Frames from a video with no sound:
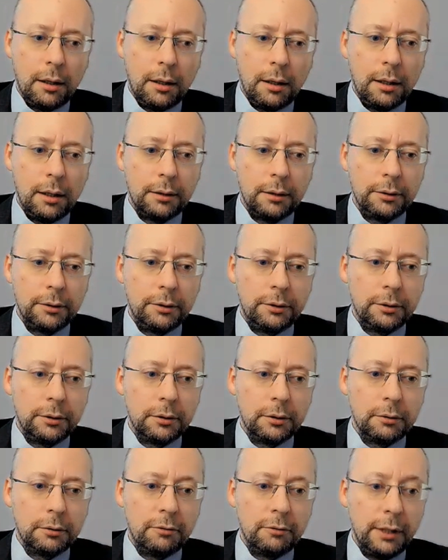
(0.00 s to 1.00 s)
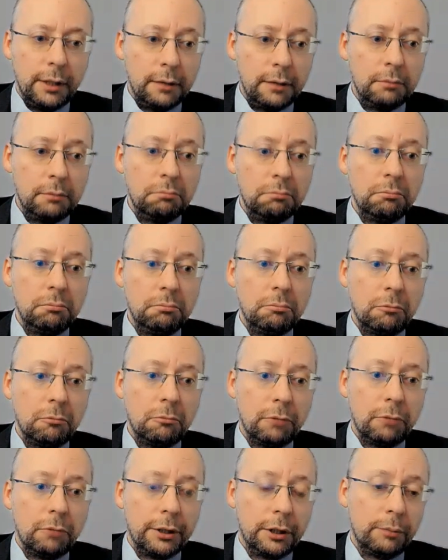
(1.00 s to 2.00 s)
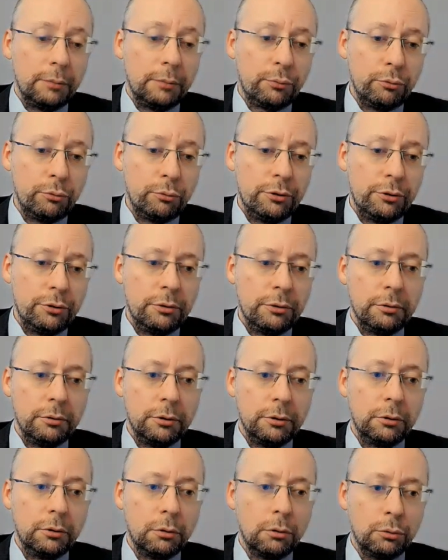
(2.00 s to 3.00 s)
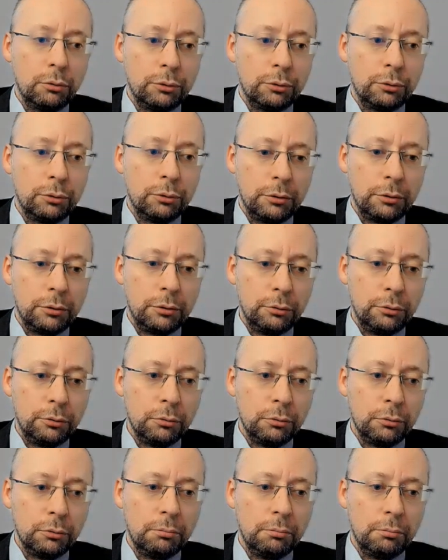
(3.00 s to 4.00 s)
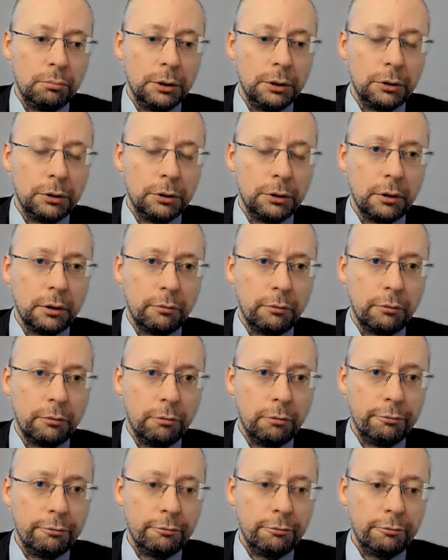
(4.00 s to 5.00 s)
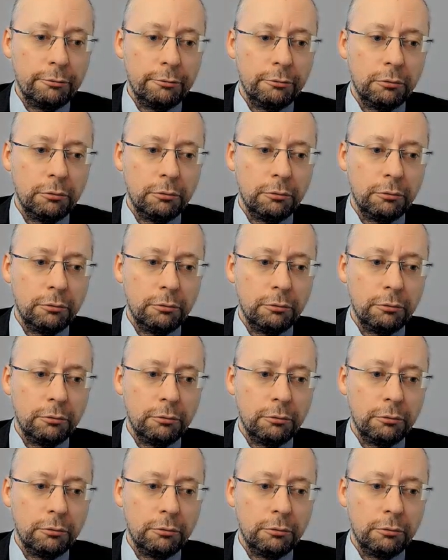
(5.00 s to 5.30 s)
And then when he approves, it goes to Minister Lavrov,